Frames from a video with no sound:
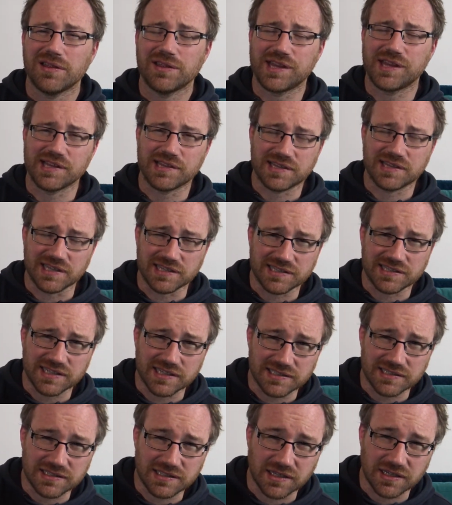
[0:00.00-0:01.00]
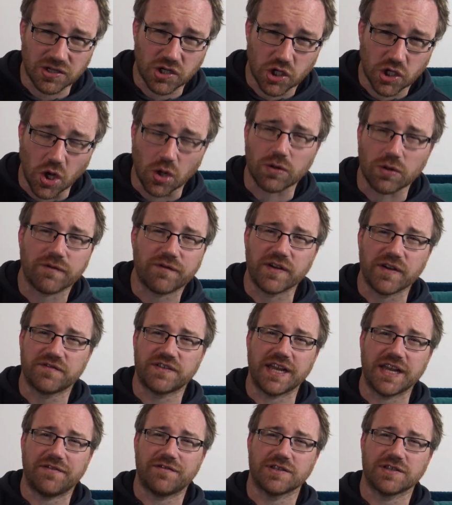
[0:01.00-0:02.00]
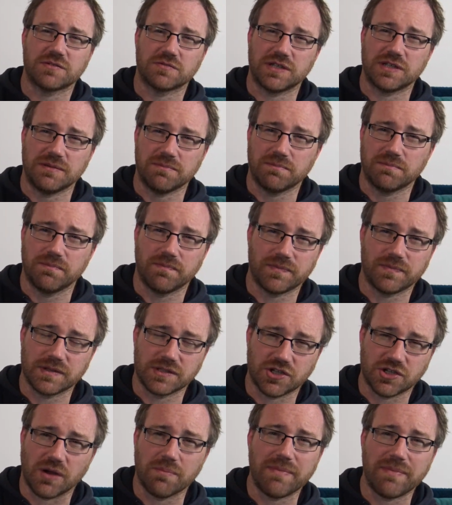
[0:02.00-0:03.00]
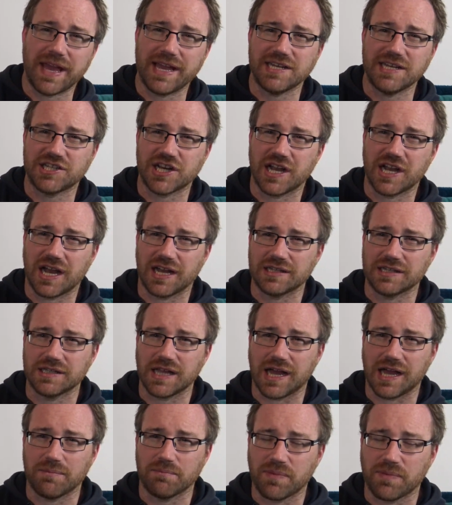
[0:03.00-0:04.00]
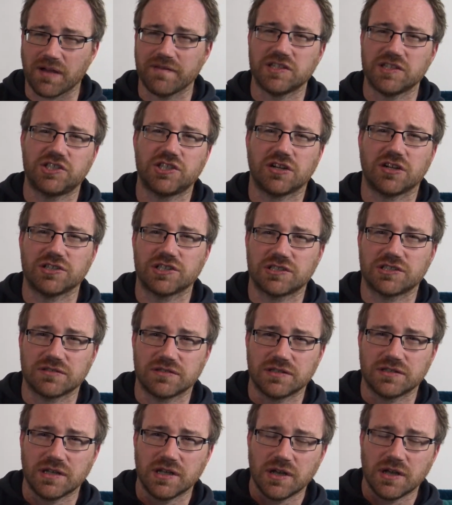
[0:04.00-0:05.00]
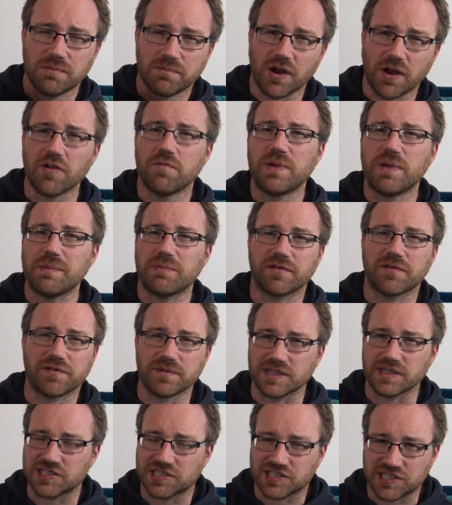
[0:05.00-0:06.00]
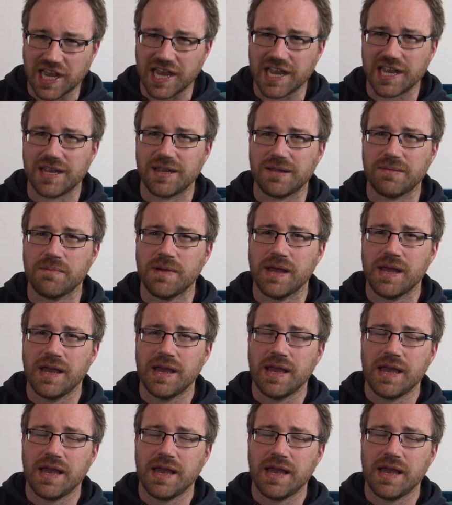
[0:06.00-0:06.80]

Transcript: The gulf of difference between John Major and Boris Johnson, both people from the same